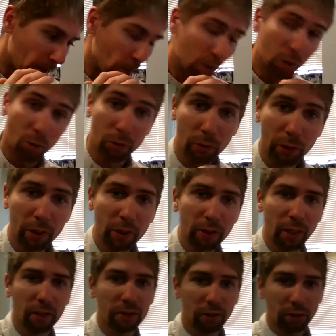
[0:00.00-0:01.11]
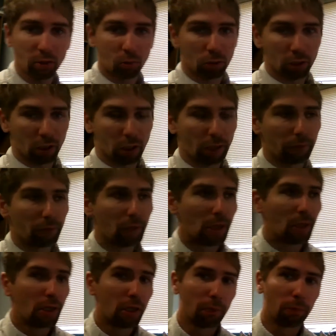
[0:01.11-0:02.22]
So it was a really good data set to work off.
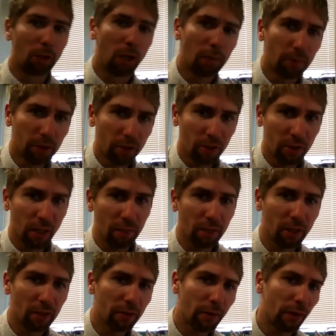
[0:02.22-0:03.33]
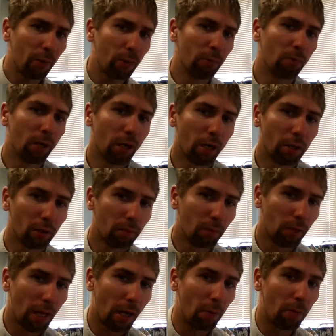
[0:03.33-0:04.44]
The problem is that because of how we
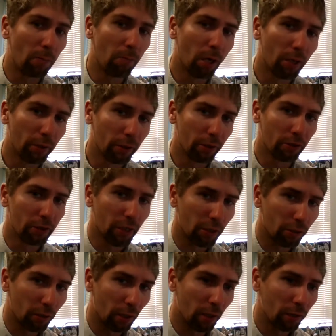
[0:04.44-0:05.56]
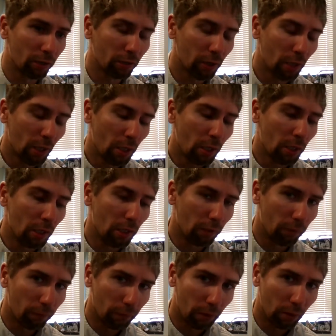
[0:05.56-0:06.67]
monitor sage grouse in the
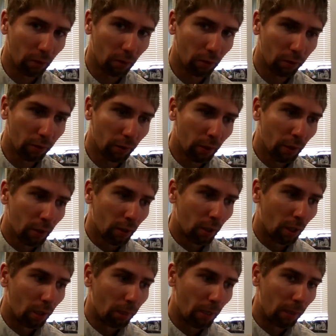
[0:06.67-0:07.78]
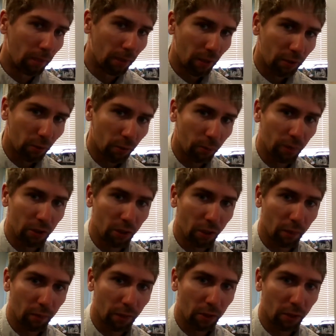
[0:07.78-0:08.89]
field, and because it was
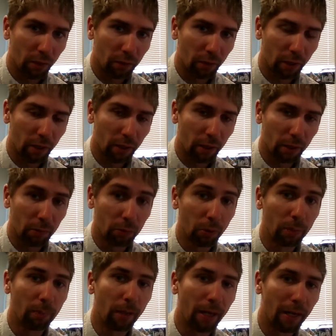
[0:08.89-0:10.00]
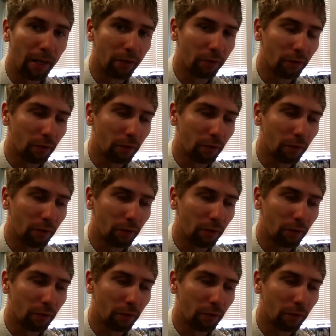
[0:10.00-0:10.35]
VHF data, it was really biased.